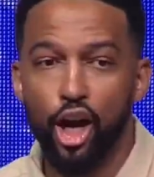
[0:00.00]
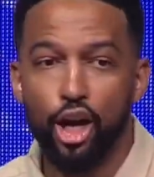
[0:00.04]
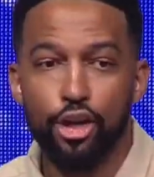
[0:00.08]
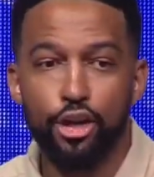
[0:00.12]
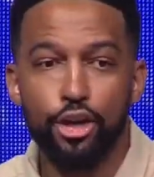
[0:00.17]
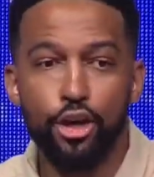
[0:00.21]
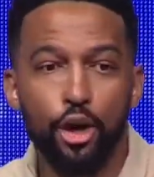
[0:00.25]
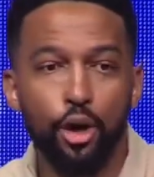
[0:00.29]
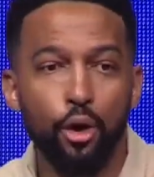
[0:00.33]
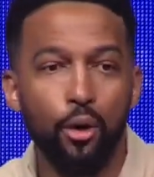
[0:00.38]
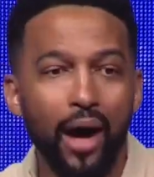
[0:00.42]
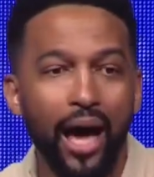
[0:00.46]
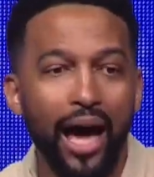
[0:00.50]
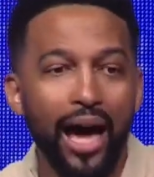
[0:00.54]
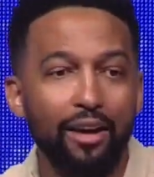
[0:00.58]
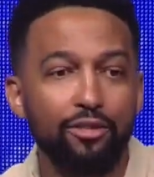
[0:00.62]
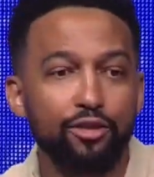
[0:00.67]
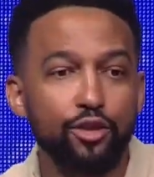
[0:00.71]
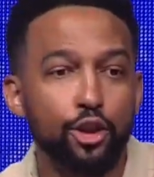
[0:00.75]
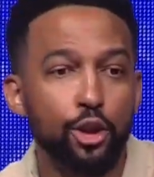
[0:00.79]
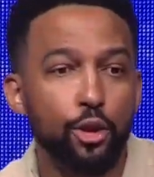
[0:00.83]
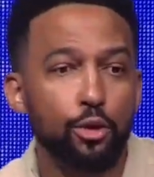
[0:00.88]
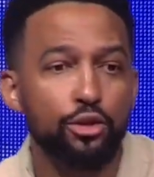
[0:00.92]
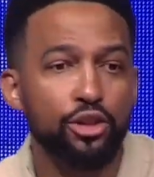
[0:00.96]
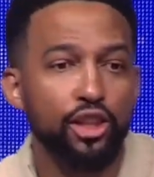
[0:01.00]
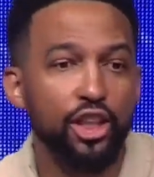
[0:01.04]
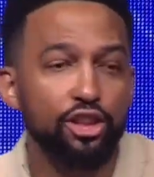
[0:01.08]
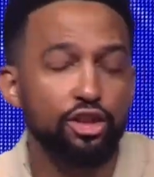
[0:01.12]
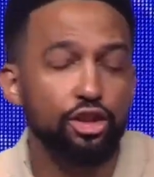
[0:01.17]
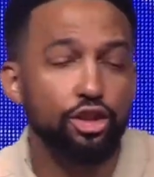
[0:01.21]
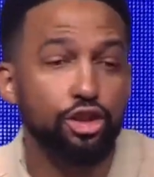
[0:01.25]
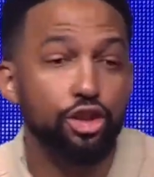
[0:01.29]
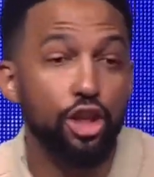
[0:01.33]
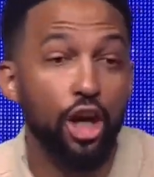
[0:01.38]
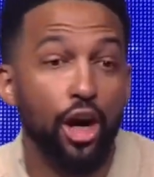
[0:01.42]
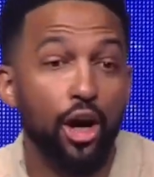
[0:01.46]
You have to
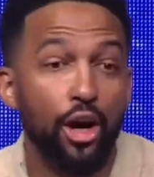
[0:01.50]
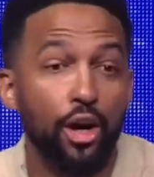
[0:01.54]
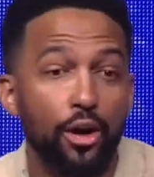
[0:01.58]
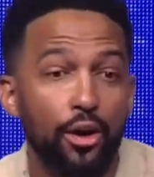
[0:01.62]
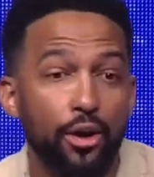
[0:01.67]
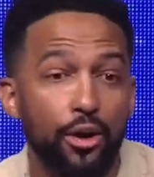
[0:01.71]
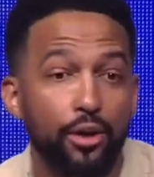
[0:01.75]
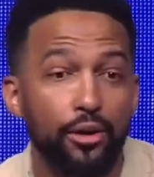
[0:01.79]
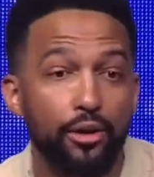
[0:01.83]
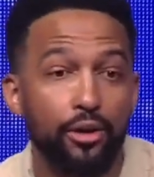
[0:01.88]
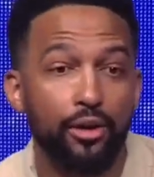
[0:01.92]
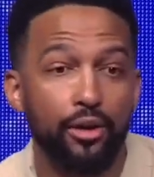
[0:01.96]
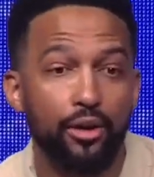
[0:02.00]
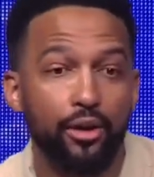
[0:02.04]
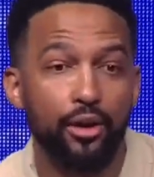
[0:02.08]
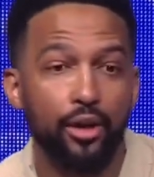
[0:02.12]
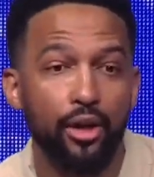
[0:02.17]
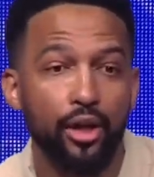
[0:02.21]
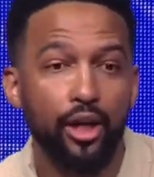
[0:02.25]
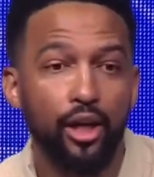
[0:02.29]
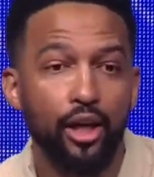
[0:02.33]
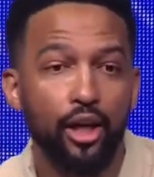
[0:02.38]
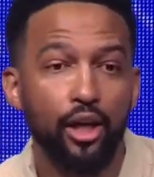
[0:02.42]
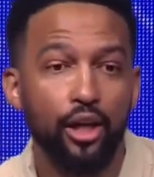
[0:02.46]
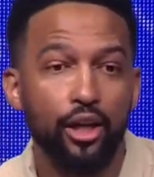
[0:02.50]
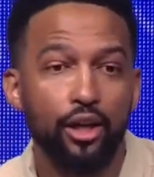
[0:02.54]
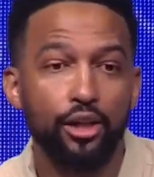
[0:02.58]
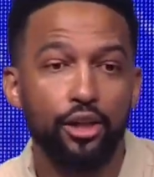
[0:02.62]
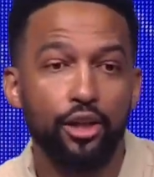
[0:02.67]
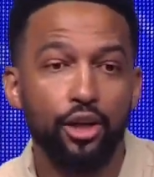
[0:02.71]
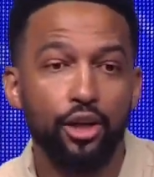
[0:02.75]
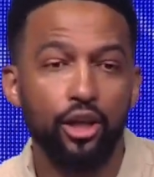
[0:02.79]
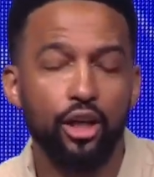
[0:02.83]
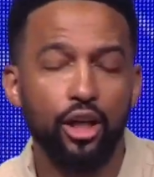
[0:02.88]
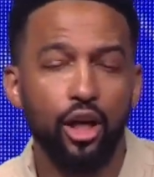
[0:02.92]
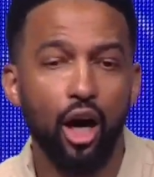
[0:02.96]
discern
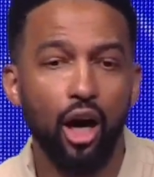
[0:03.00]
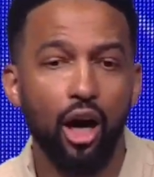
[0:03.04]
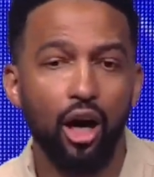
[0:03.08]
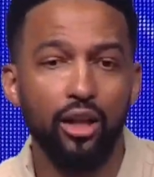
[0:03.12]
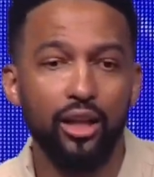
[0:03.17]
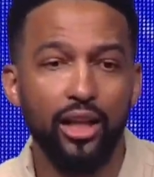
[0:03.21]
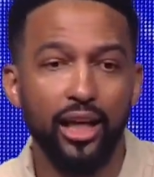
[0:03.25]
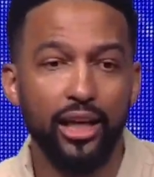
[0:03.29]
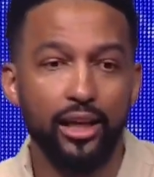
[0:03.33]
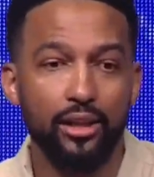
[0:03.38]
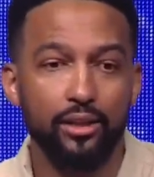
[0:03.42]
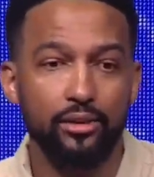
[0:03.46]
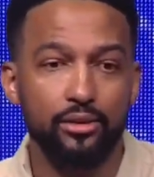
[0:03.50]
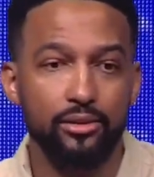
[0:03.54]
your calling.